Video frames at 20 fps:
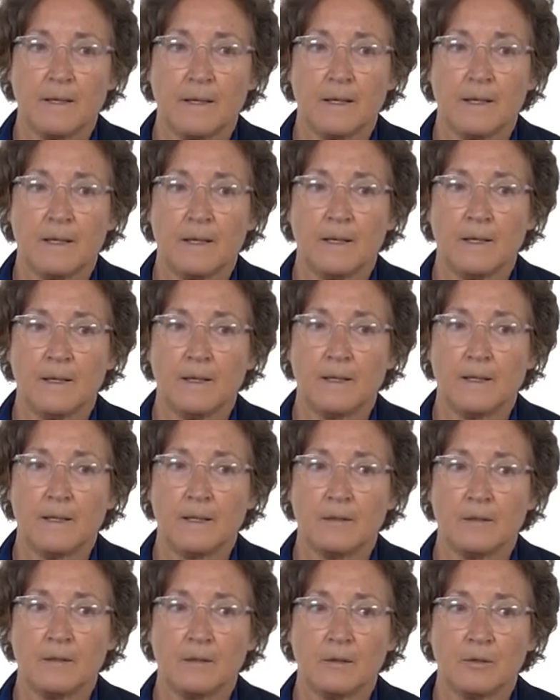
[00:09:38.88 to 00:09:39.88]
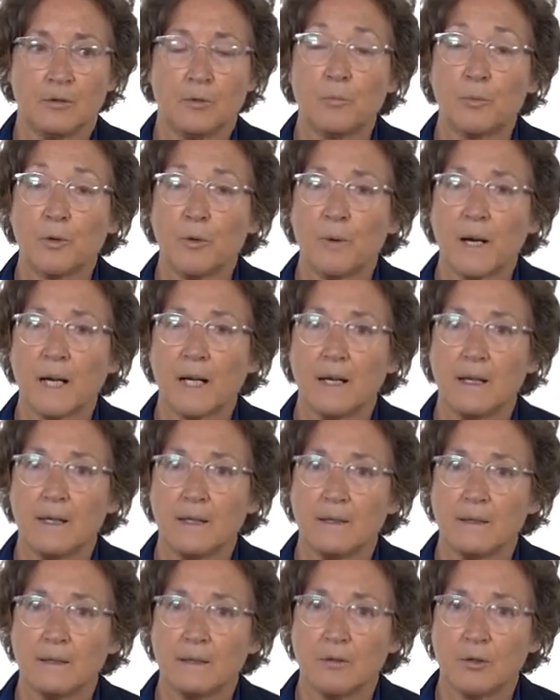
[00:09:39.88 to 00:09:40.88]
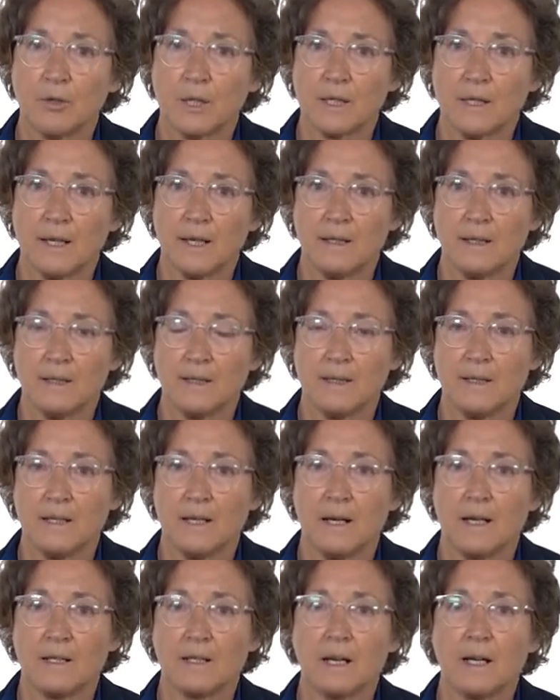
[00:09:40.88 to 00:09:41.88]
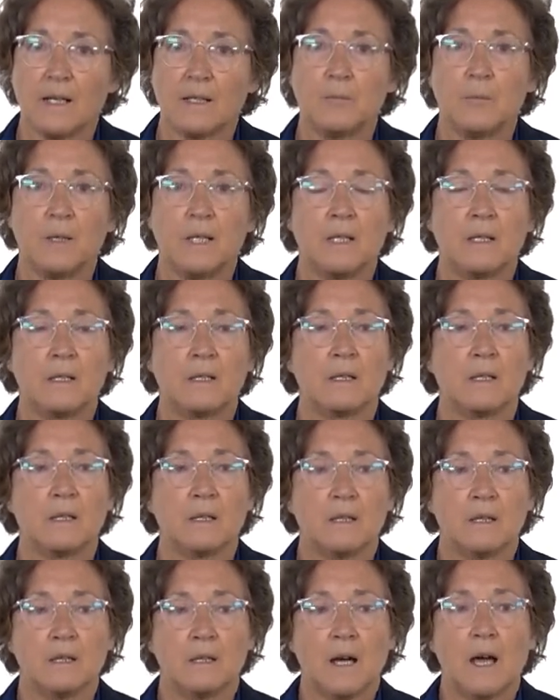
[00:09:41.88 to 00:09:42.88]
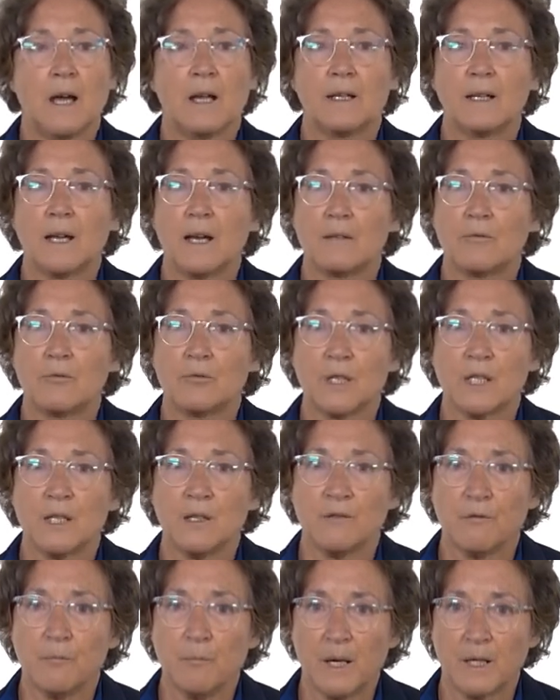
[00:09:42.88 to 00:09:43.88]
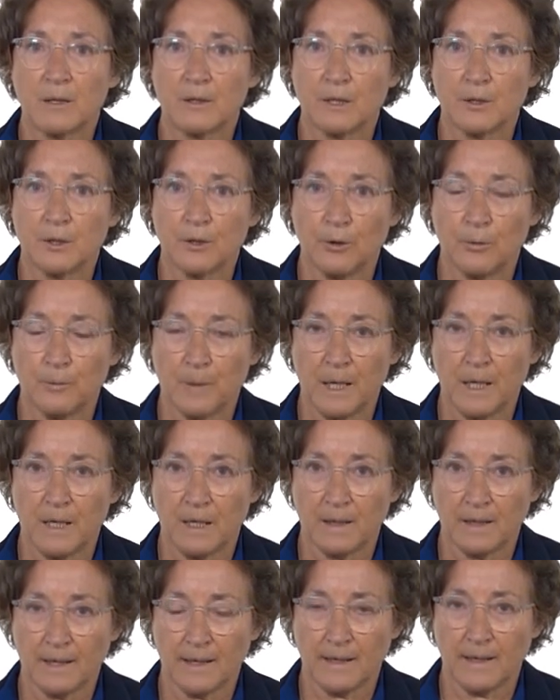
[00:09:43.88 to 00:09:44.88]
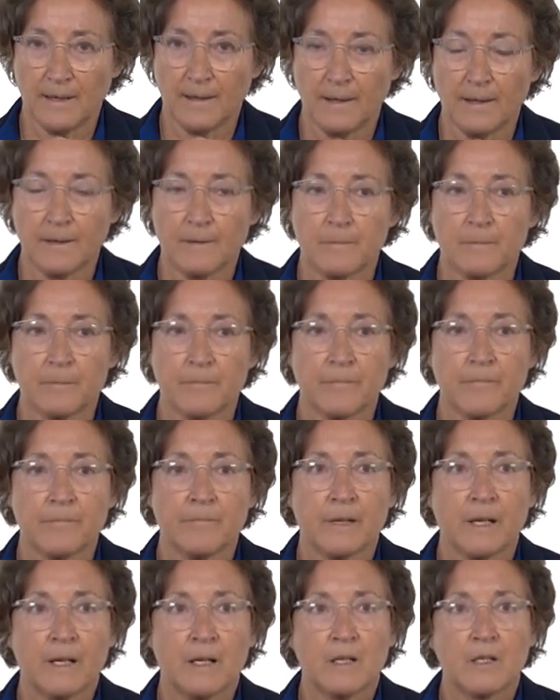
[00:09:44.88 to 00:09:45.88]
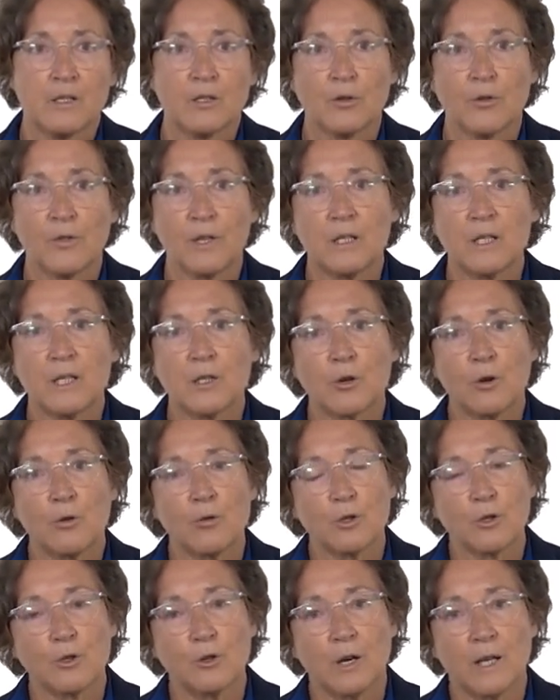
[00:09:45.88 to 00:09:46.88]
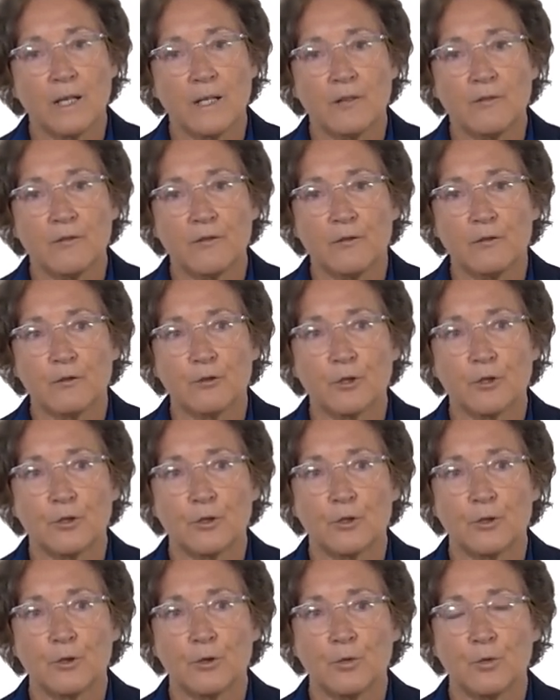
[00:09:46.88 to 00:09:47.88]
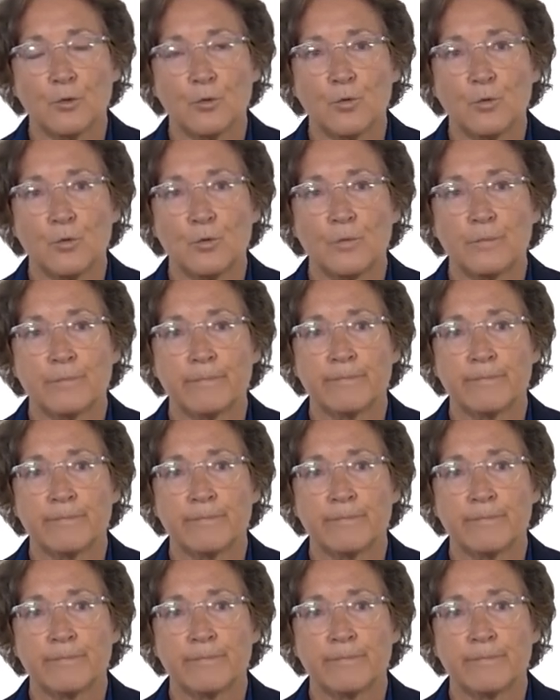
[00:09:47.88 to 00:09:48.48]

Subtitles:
to propagate Christianity and had received martyrdom in Granada. So there is also an effort to